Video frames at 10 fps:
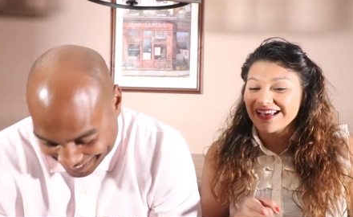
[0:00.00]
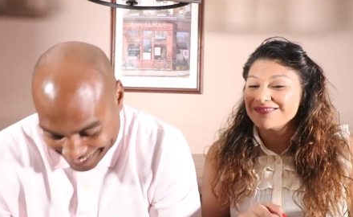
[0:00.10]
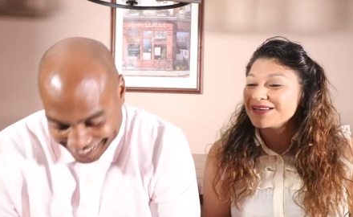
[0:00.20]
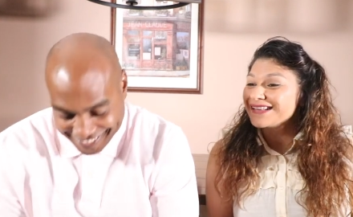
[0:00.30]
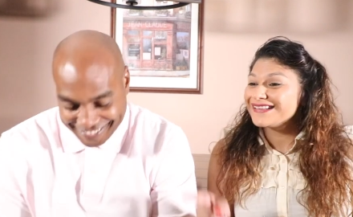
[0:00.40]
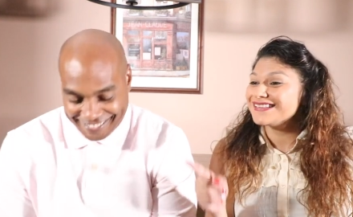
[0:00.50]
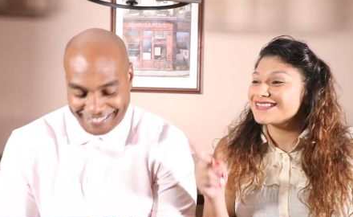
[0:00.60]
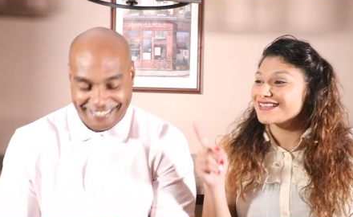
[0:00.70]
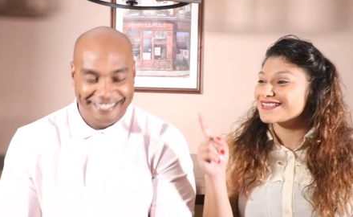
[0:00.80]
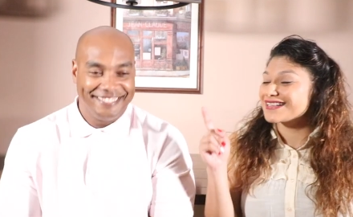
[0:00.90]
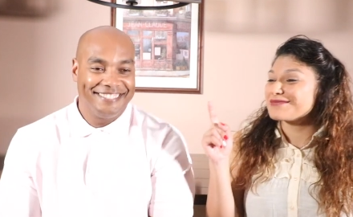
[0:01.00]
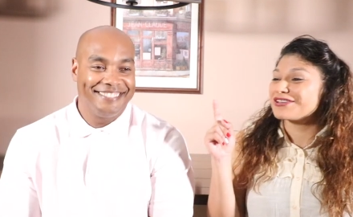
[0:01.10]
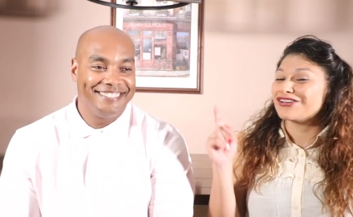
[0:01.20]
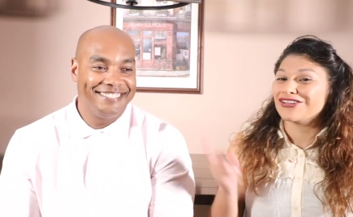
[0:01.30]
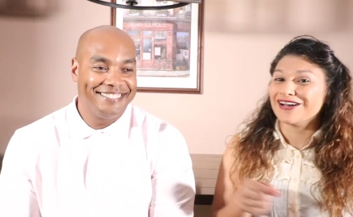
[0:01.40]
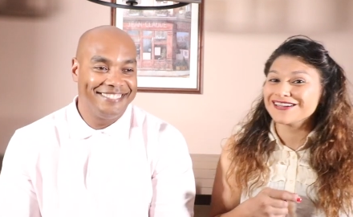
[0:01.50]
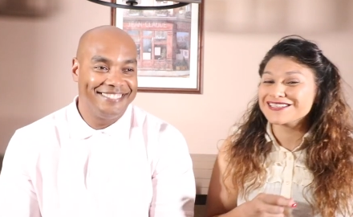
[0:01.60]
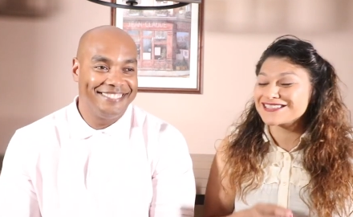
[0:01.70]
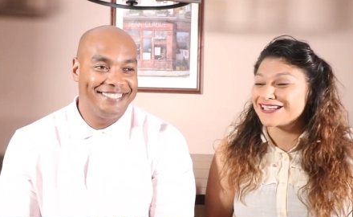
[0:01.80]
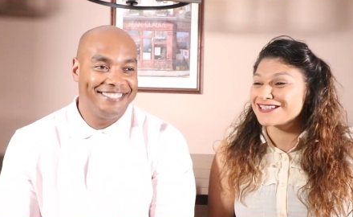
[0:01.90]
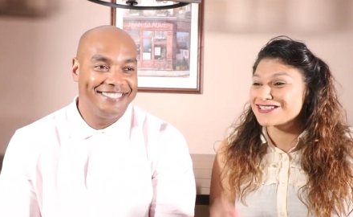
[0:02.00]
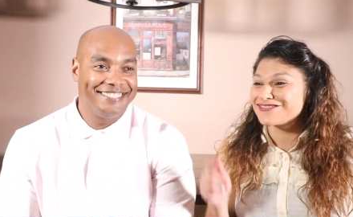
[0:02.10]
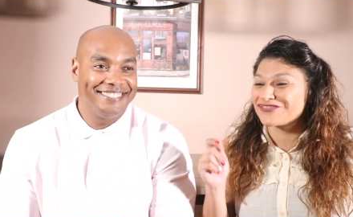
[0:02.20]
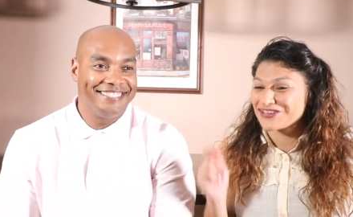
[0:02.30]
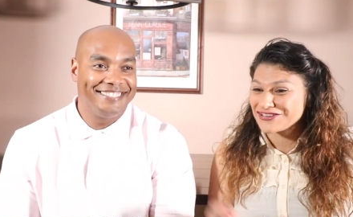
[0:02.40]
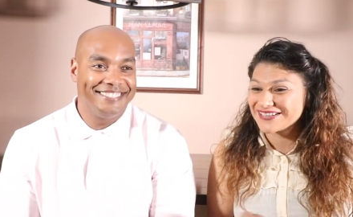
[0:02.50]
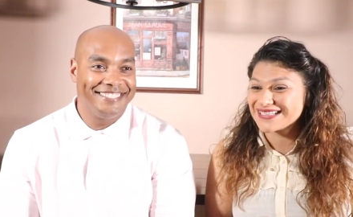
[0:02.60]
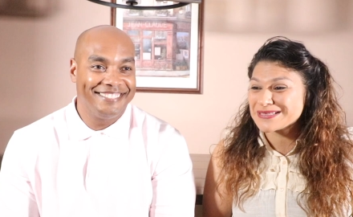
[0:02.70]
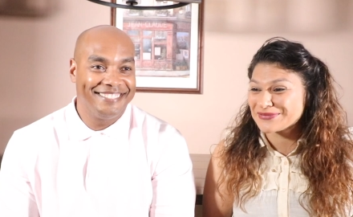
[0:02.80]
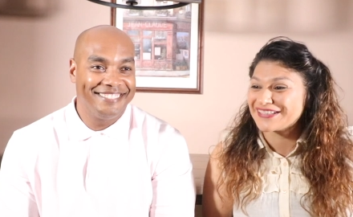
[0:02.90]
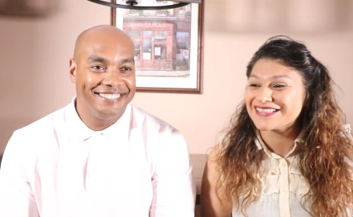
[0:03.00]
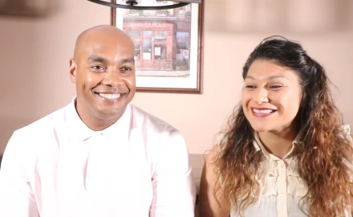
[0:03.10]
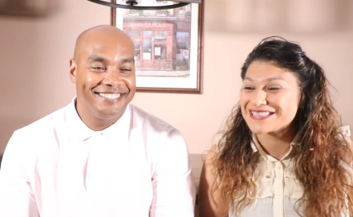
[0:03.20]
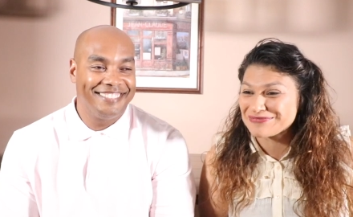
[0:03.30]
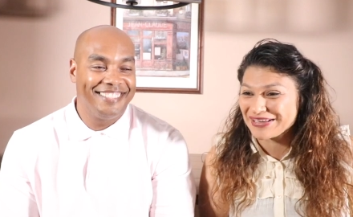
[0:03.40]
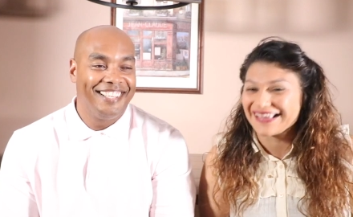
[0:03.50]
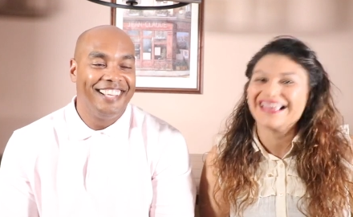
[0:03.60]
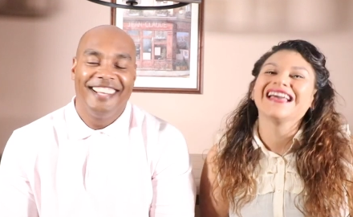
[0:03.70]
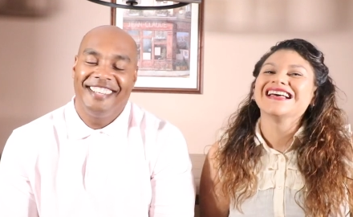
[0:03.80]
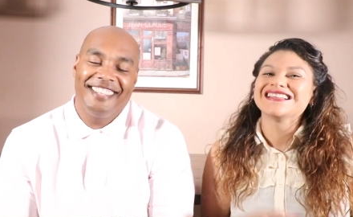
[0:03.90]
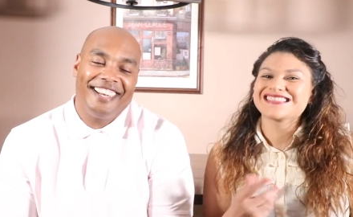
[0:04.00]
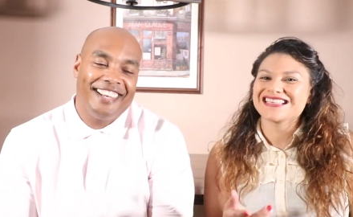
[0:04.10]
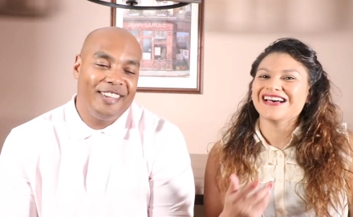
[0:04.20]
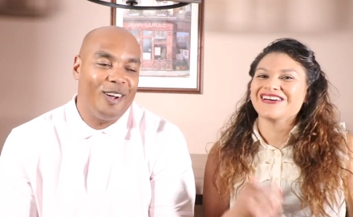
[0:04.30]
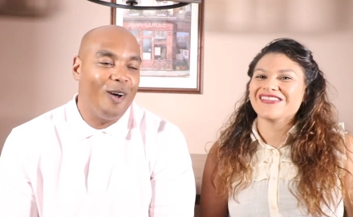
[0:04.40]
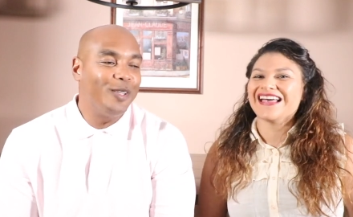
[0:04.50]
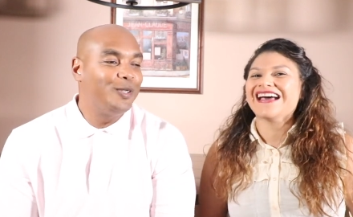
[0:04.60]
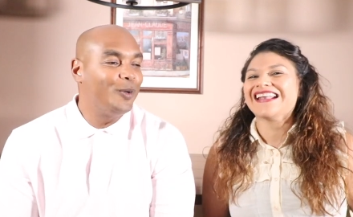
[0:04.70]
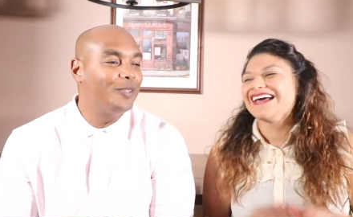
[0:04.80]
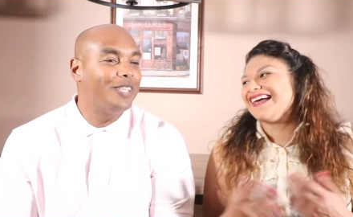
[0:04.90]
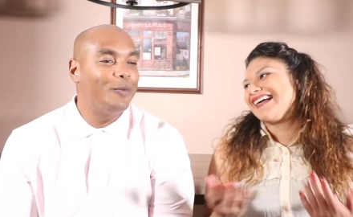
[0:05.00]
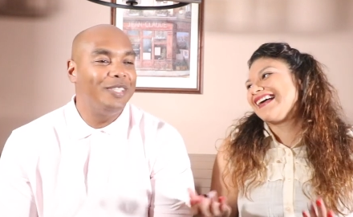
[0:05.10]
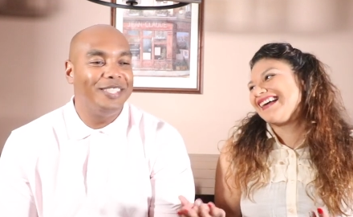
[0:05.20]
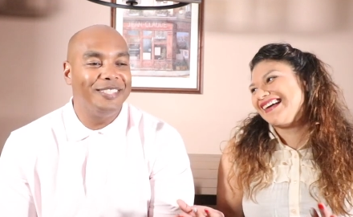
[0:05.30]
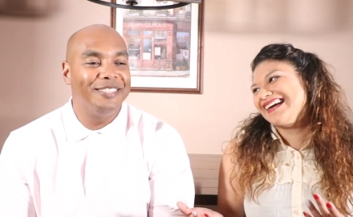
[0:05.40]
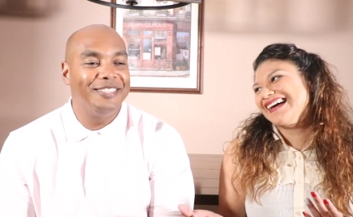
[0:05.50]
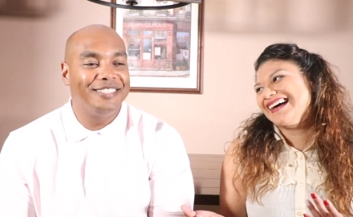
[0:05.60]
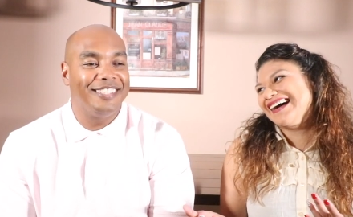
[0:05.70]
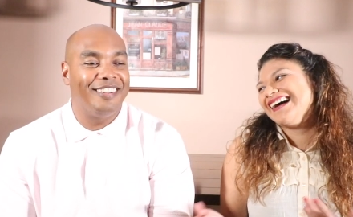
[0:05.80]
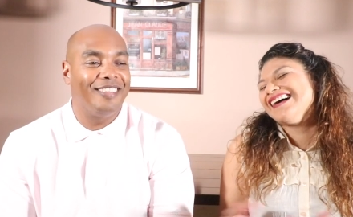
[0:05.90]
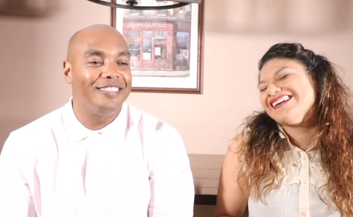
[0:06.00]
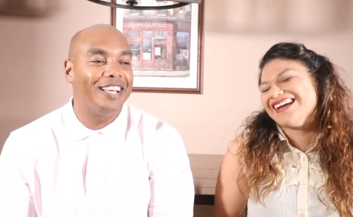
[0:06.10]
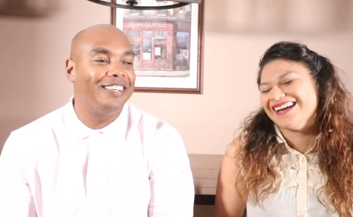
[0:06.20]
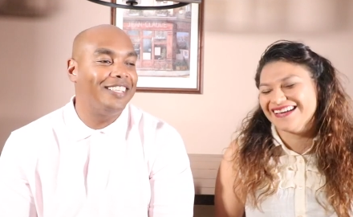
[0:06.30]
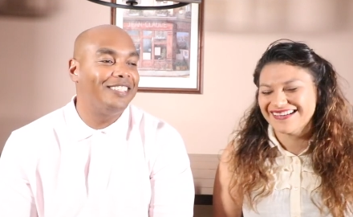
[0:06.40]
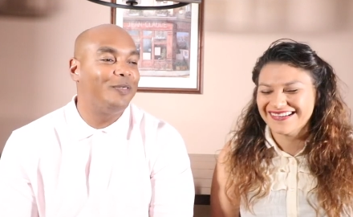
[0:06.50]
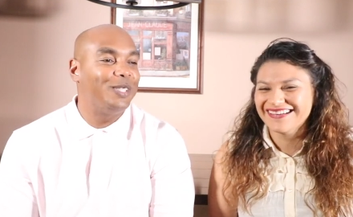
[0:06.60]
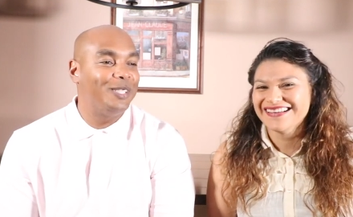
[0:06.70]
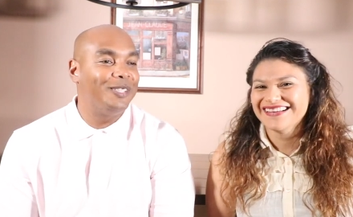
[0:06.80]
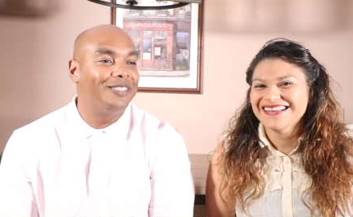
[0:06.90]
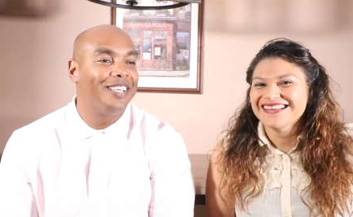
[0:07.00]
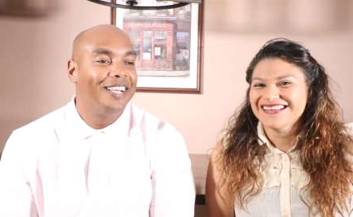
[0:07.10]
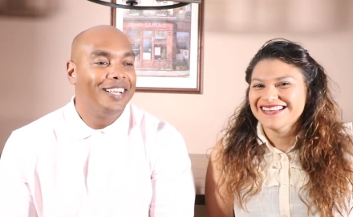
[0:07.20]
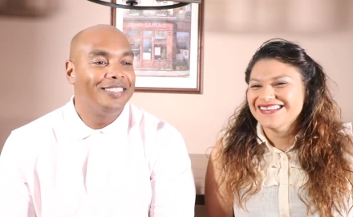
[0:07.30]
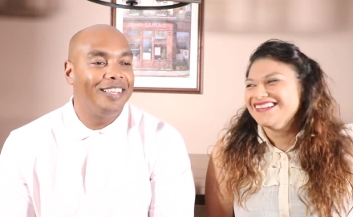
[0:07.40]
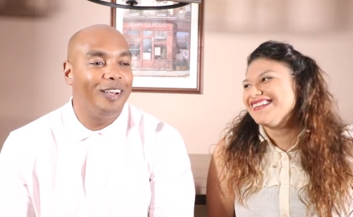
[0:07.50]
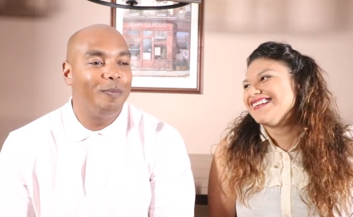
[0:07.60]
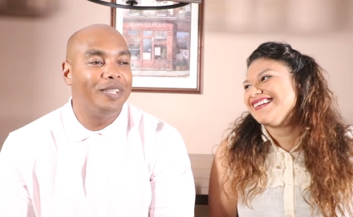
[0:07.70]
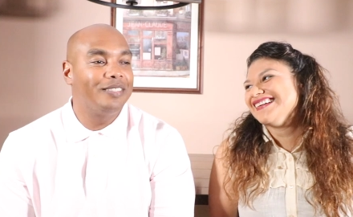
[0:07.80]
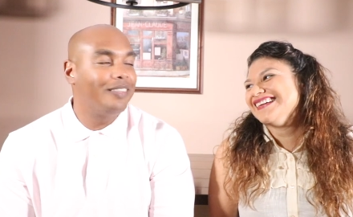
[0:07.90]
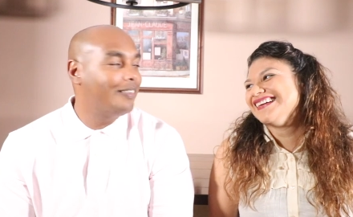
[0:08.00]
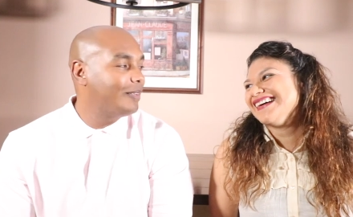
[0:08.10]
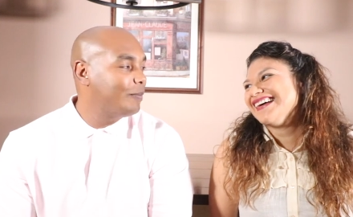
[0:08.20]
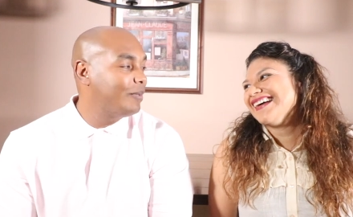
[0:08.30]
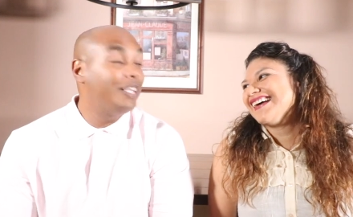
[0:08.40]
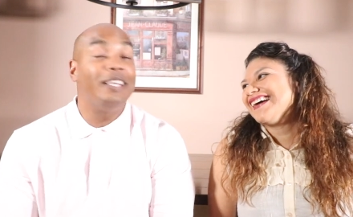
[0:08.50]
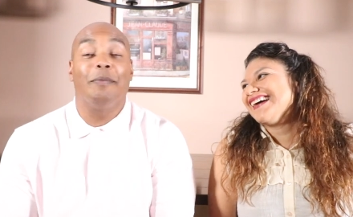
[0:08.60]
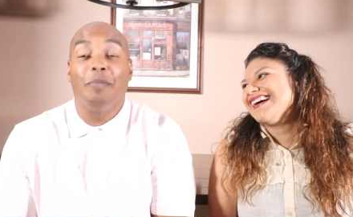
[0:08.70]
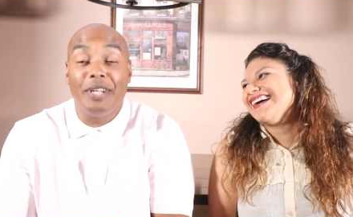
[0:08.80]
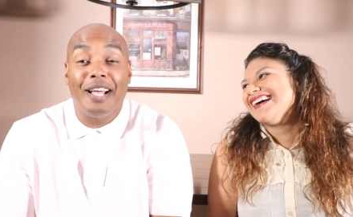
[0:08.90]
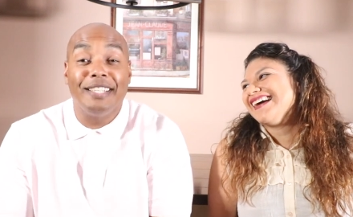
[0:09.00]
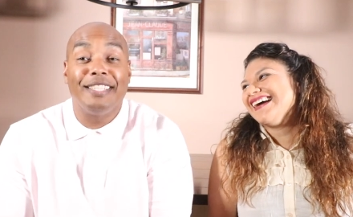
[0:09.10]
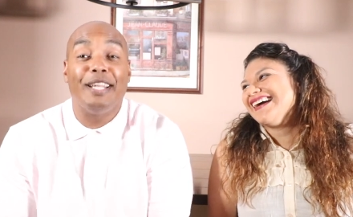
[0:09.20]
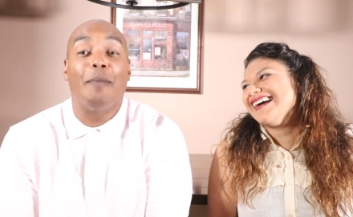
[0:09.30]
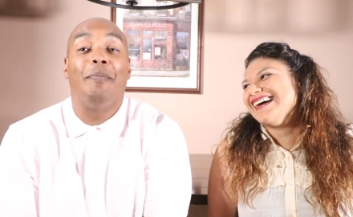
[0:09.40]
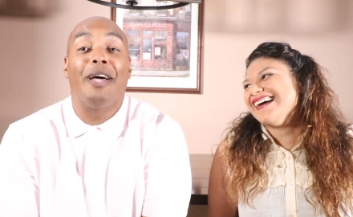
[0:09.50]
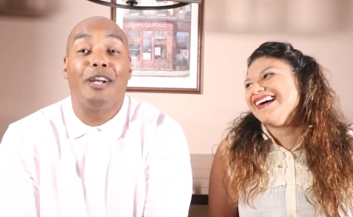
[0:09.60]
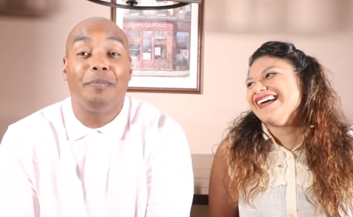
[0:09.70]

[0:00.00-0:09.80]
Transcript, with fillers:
Speaker 1: that means it's going to be a longer session for you to explain it to me.
Speaker 2: Yeah, so all that, the tools that we use and all okay. the techniques that we use to help us be put us in a better